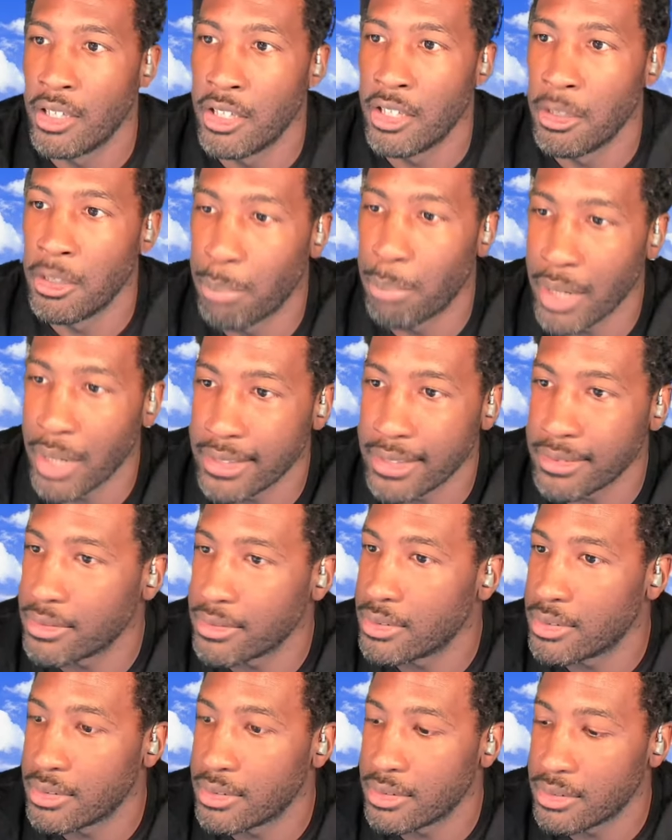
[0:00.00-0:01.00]
But
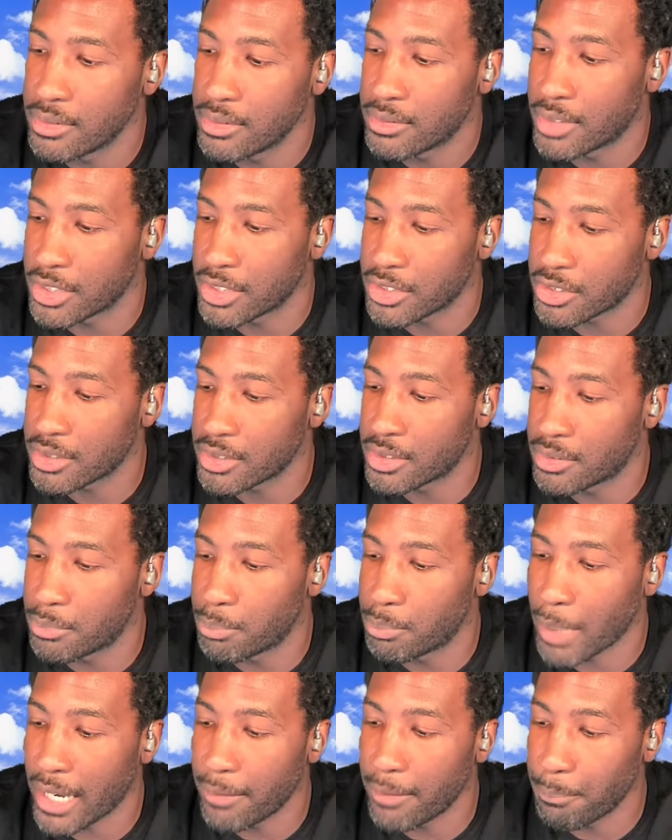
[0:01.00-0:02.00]
this is
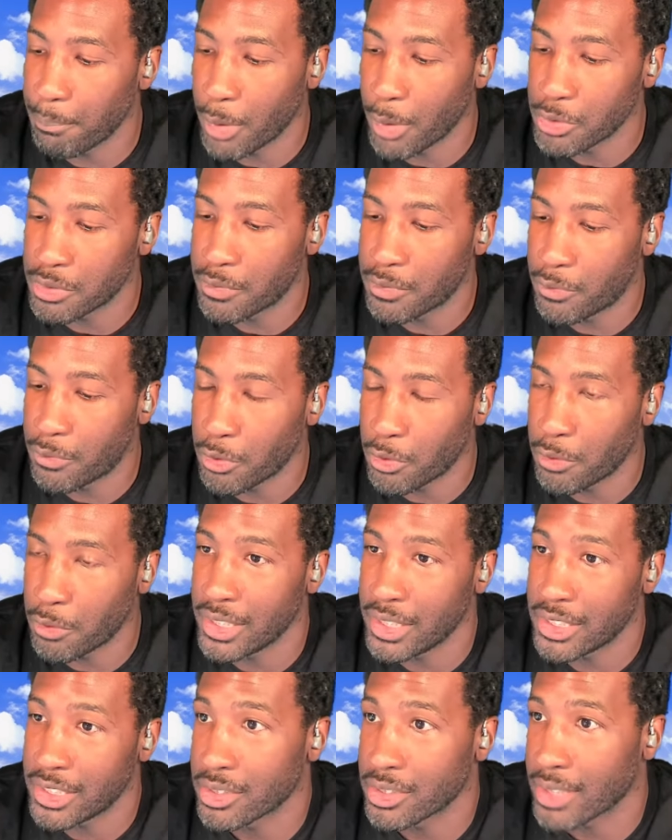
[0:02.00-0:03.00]
my most full
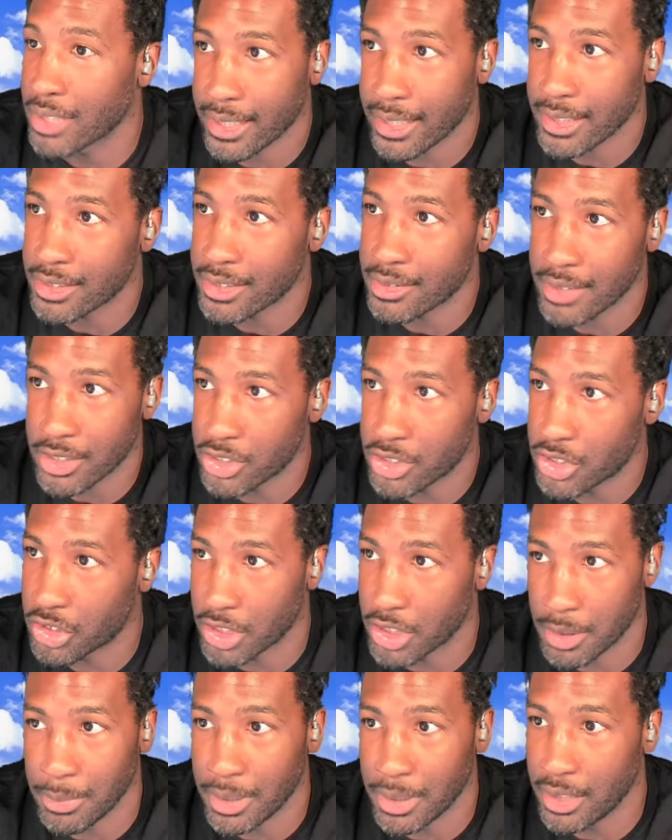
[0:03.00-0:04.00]
feature. Like, it's
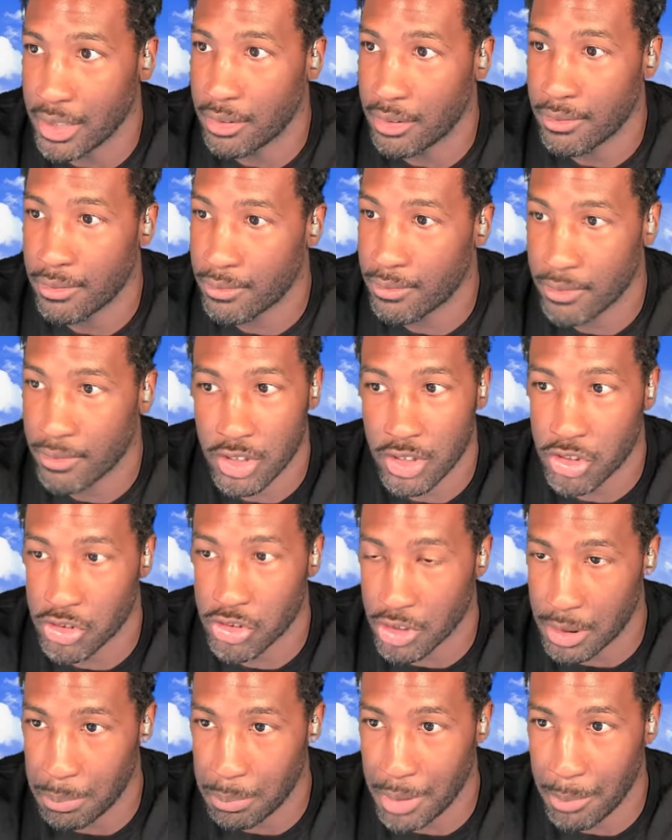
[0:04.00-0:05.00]
extremely
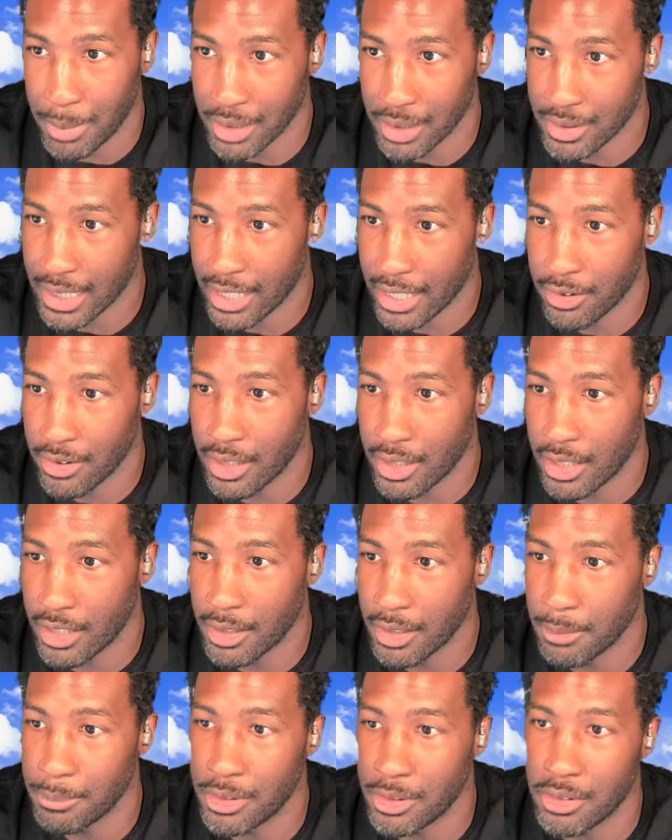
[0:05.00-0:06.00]
built out.
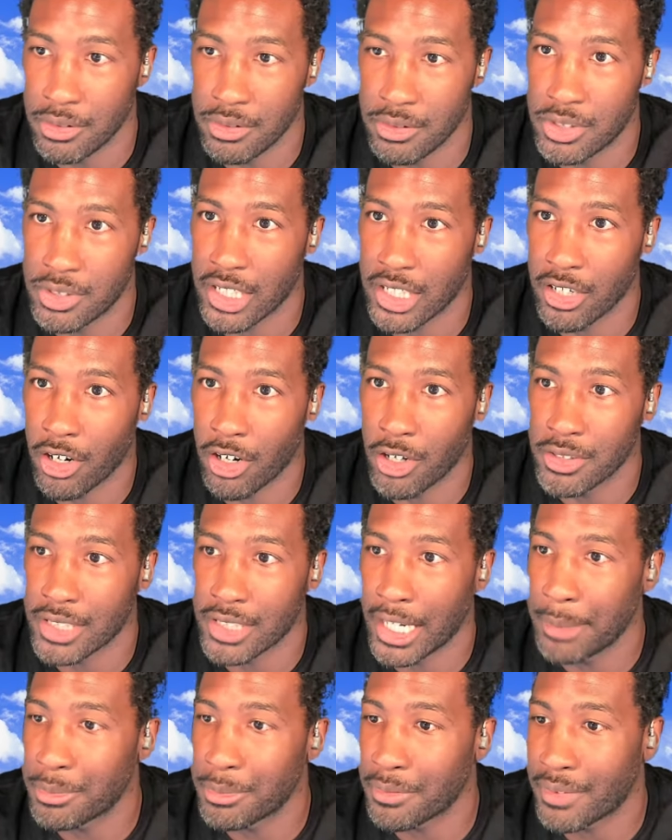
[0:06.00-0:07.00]
You can share all
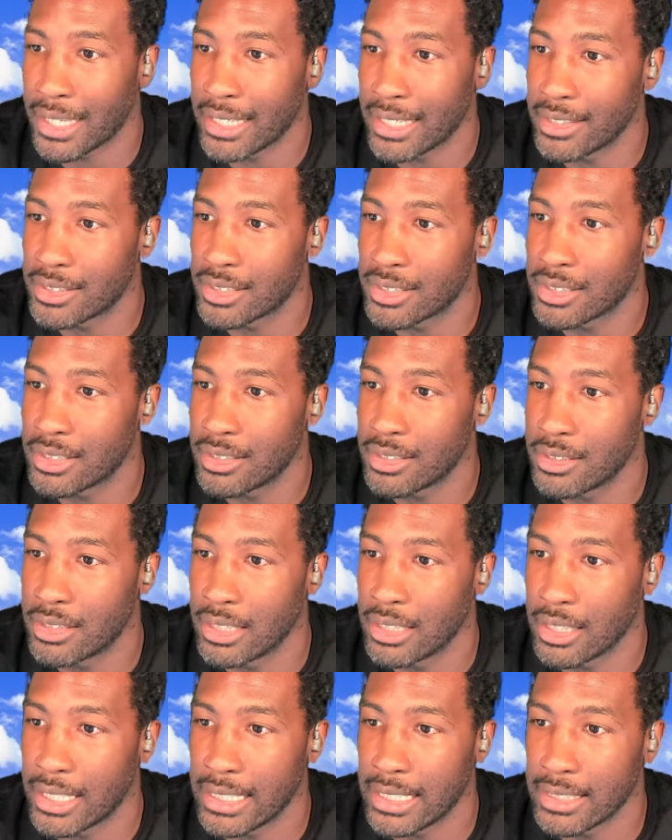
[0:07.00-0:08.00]
types of things,
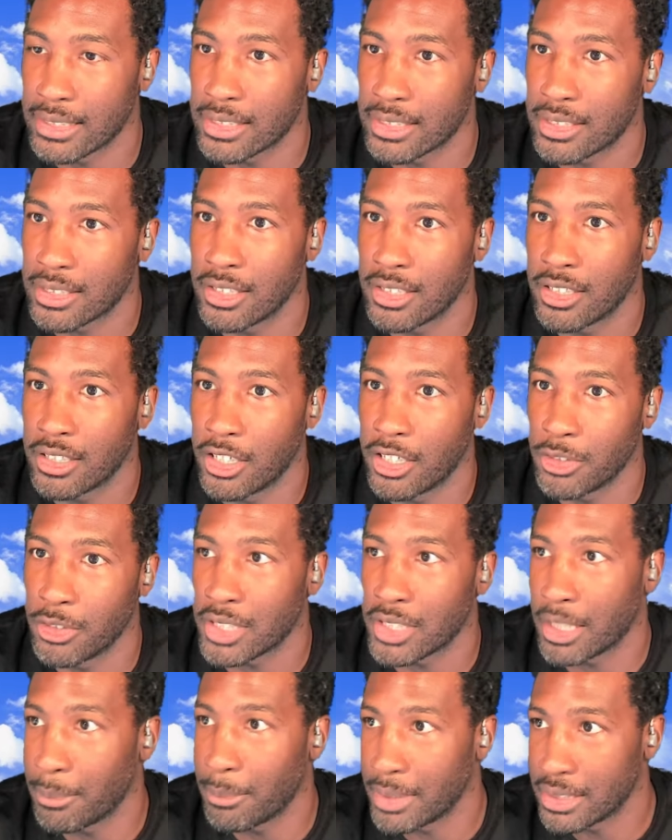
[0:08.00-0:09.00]
links,
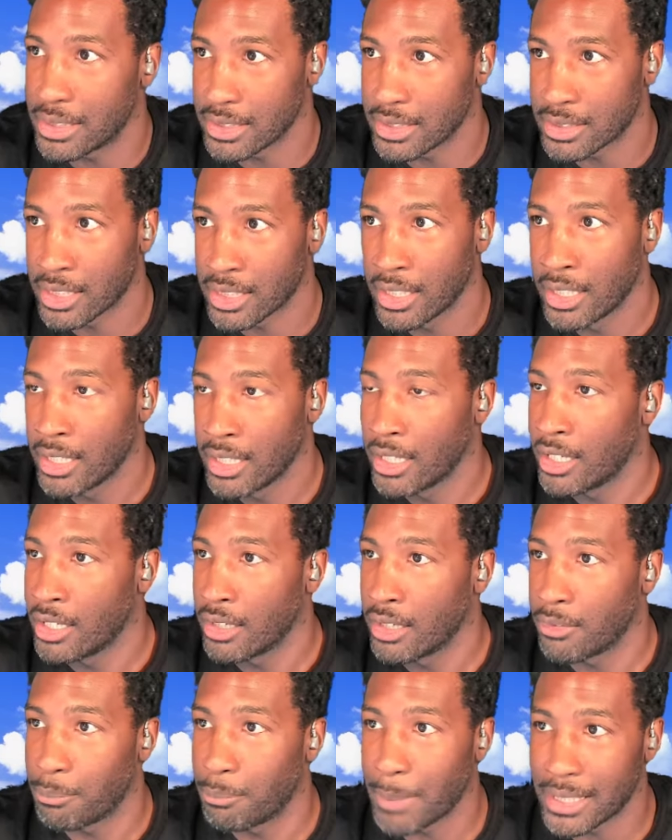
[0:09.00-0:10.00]
notes, images,
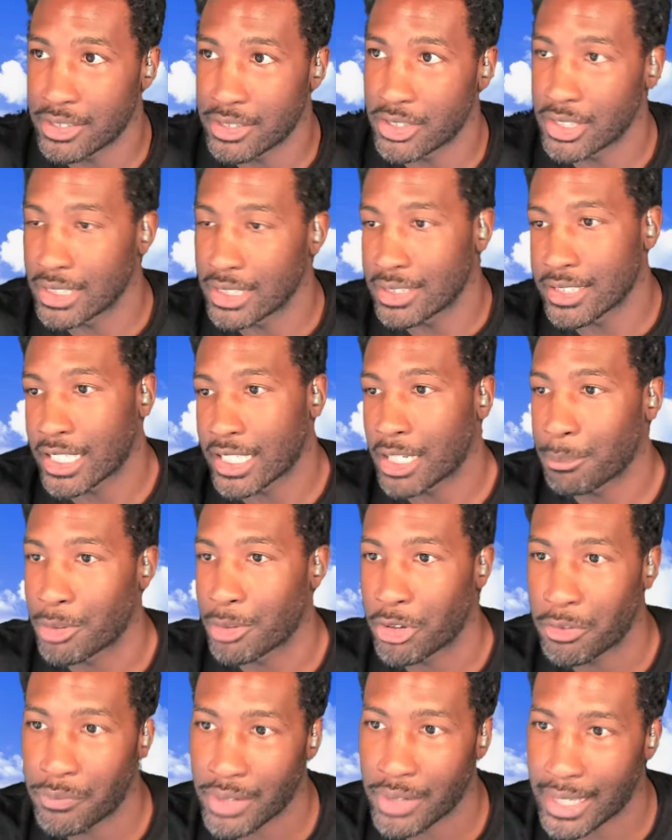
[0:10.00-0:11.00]
messaging setup,
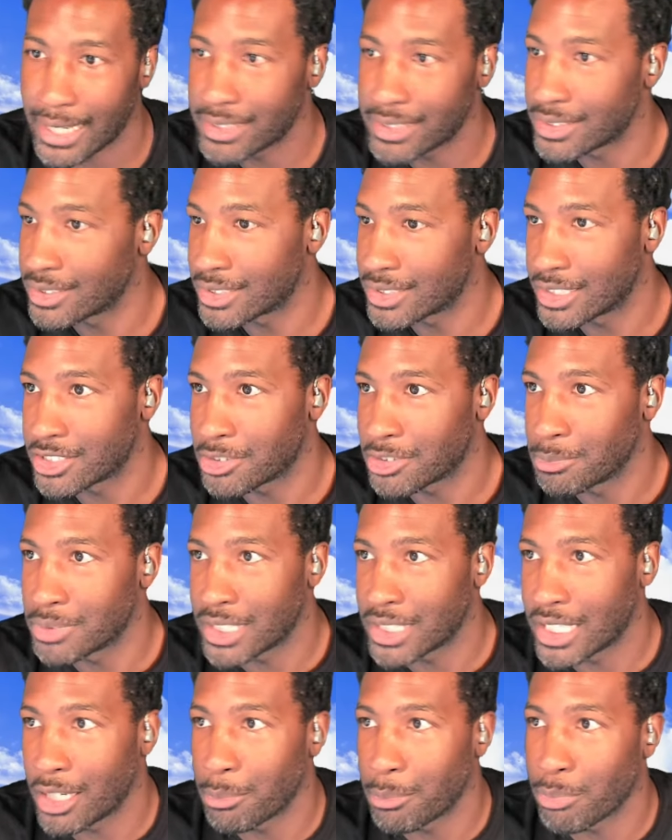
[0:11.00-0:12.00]
notification system
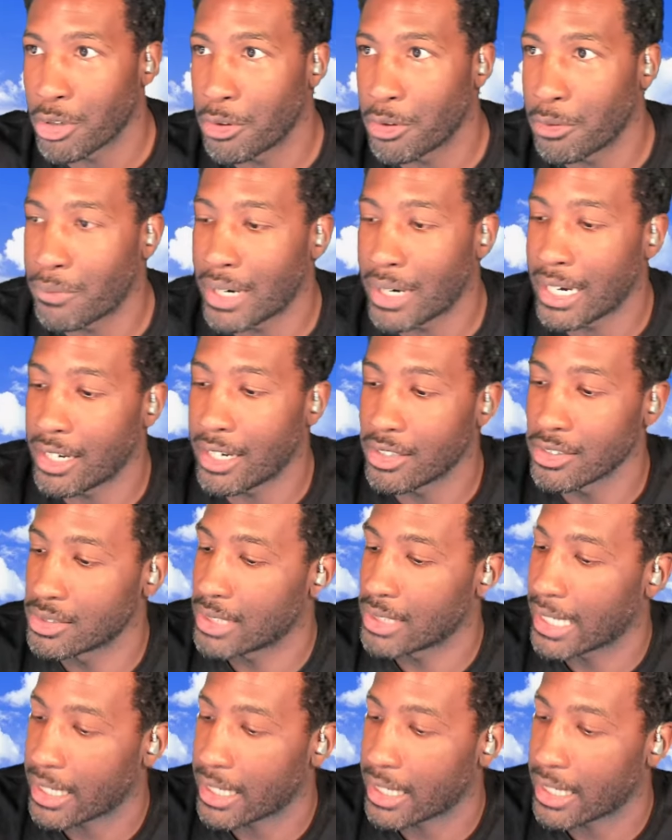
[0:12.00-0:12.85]
setup, profiles.